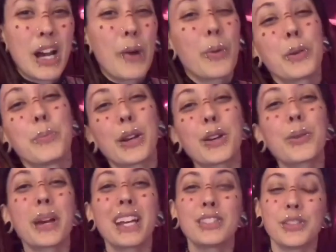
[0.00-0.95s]
what better
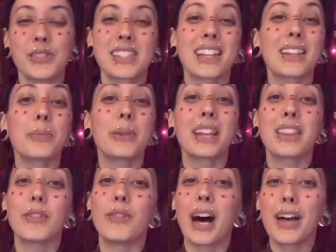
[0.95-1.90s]
way to
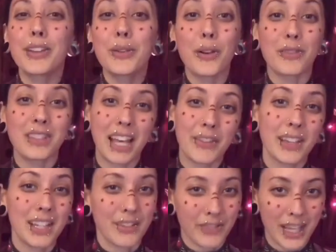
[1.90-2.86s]
celebrate the value of life
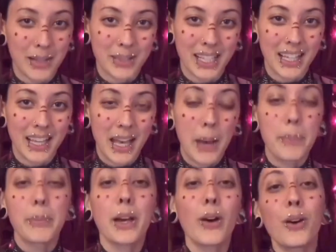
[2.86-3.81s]
and family
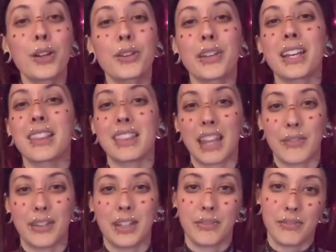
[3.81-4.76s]
by honoring
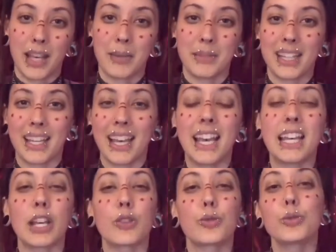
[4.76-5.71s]
life and family in
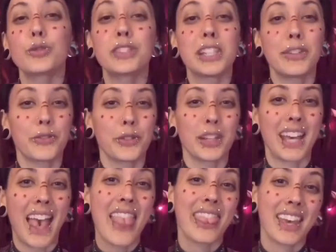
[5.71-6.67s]
a
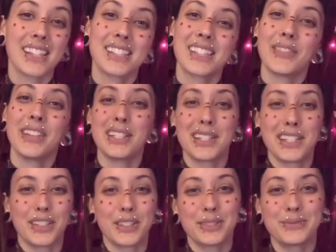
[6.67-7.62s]
cruelty-free Thanksgiving dinner.